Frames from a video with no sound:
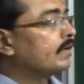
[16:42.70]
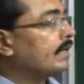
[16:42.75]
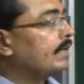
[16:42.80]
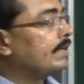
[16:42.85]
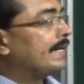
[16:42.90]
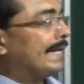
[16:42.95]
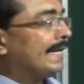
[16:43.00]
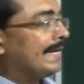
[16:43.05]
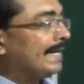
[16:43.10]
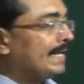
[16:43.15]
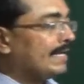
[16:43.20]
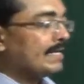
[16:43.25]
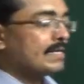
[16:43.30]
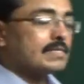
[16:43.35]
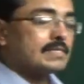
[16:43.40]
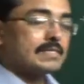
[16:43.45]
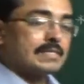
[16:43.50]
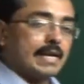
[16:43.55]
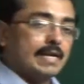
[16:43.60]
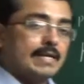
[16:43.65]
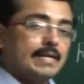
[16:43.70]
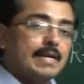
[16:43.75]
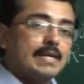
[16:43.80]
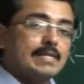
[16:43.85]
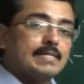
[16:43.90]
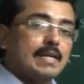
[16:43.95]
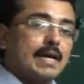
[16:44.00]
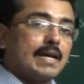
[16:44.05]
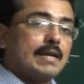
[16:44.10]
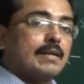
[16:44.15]
containing
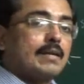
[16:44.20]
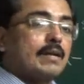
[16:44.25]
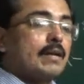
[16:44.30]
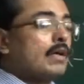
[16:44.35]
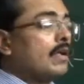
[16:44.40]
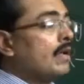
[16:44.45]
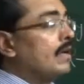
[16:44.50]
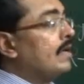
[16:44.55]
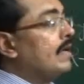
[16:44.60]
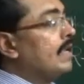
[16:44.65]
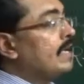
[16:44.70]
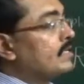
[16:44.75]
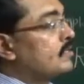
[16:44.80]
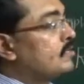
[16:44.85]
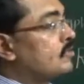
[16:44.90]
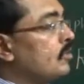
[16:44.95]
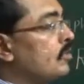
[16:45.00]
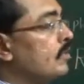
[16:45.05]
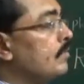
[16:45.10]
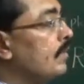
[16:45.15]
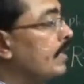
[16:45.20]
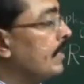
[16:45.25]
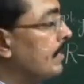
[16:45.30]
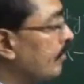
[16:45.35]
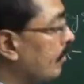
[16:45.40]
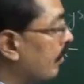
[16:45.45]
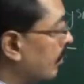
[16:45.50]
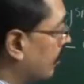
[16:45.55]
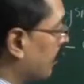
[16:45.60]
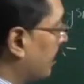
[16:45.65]
cyanides are less soluble in
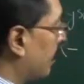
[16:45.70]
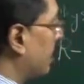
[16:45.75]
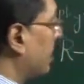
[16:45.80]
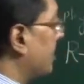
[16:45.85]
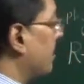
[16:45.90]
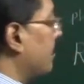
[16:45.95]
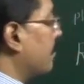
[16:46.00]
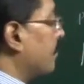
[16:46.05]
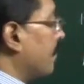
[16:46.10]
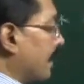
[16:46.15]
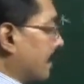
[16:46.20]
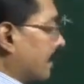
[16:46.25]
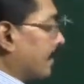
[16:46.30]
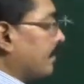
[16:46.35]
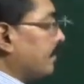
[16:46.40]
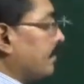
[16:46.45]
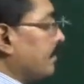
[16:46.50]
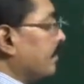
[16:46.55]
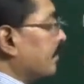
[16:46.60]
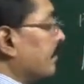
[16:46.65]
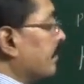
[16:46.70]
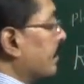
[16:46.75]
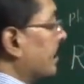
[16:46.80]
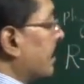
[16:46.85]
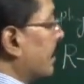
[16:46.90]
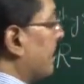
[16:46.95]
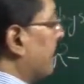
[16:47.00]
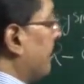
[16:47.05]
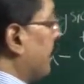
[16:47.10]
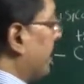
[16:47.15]
water, but
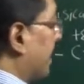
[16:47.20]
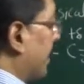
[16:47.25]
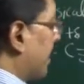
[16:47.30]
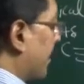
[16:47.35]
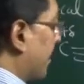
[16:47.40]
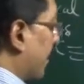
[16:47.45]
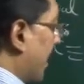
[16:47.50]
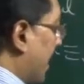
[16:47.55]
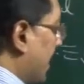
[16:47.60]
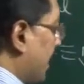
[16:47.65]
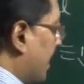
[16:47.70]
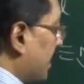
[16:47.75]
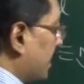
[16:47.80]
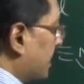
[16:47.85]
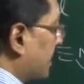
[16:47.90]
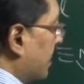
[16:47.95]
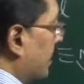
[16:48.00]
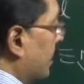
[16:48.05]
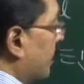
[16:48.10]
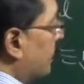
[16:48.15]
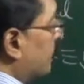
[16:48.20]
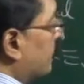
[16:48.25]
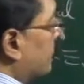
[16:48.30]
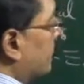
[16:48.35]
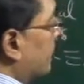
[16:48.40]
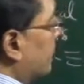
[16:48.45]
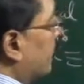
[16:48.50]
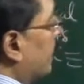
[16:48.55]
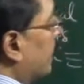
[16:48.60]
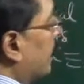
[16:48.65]
we can write this thing
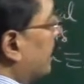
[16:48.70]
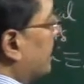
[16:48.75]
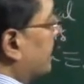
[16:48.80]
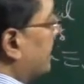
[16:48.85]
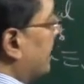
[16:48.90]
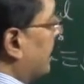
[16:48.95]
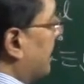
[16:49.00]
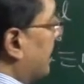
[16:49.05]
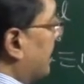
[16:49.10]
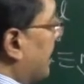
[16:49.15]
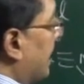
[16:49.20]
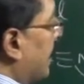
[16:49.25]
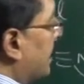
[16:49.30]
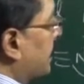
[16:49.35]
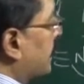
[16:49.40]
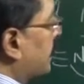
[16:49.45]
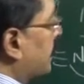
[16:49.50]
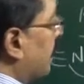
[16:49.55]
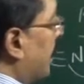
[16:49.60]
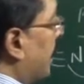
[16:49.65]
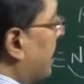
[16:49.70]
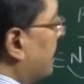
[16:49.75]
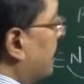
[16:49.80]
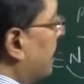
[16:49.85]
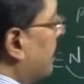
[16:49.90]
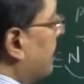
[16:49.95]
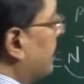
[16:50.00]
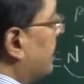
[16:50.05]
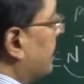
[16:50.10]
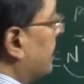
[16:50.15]
also that less
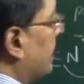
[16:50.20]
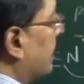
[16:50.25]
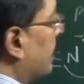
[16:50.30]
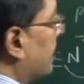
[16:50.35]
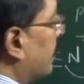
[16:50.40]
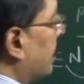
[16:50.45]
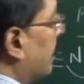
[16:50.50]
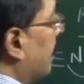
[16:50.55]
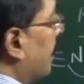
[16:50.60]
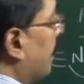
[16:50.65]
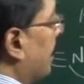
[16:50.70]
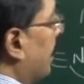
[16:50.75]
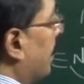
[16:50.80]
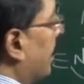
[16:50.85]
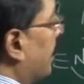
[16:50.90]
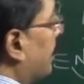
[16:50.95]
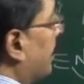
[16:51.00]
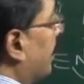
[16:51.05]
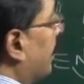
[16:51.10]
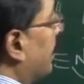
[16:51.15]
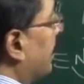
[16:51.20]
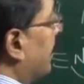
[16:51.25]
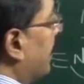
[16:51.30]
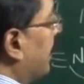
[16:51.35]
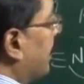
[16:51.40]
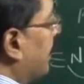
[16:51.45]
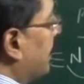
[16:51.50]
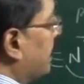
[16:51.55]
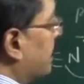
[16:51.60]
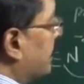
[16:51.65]
carbon
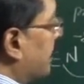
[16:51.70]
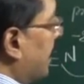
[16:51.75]
containing